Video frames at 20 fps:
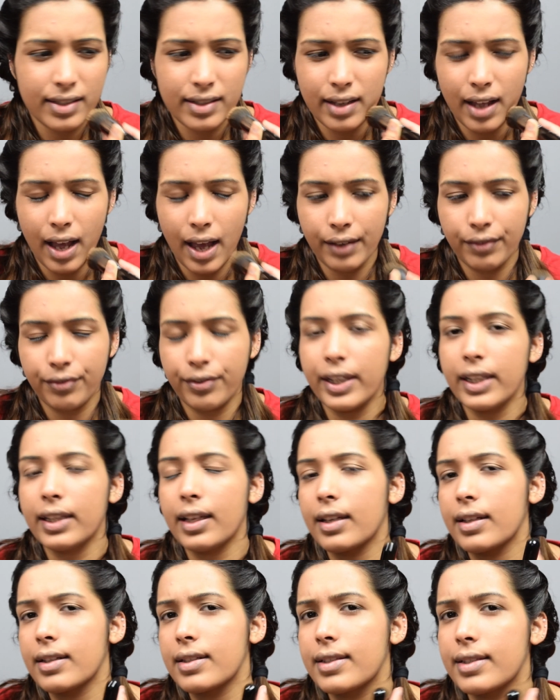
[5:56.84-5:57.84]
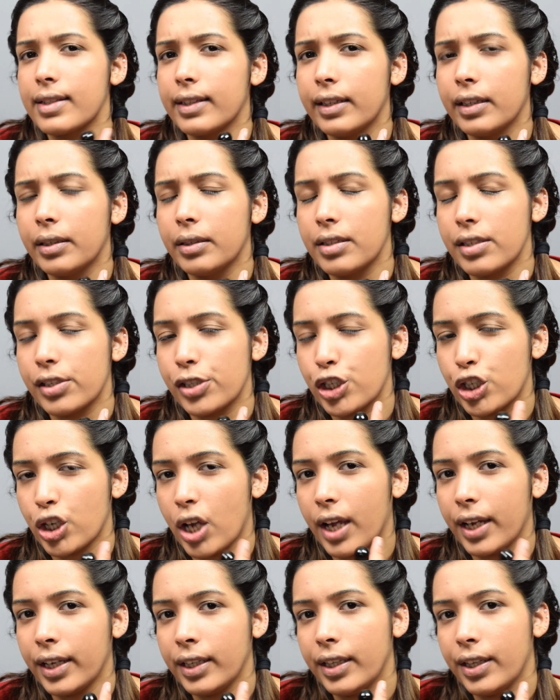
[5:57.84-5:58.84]
I feel that it's a little
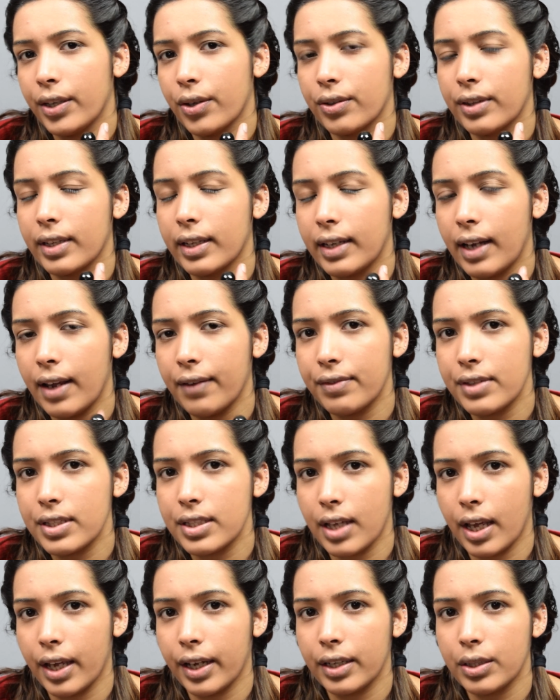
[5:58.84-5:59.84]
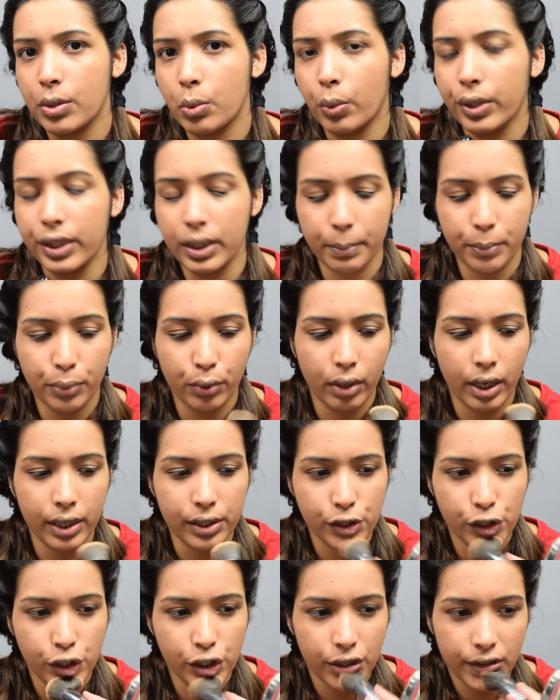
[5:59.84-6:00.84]
shiny on the left side with the
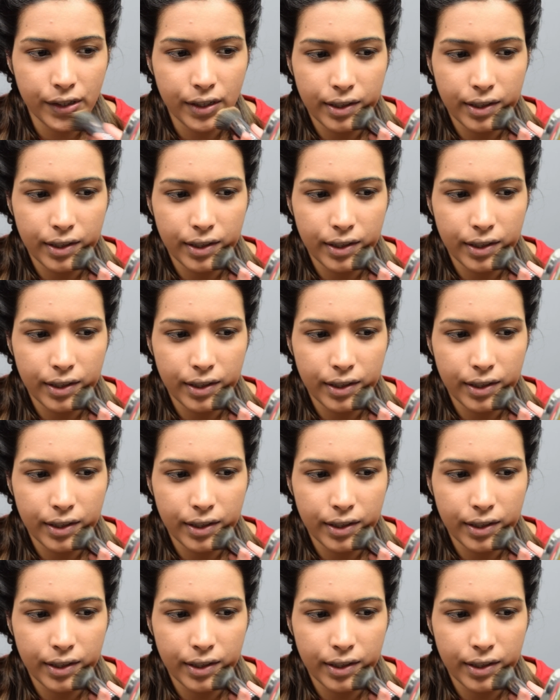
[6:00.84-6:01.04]
brush.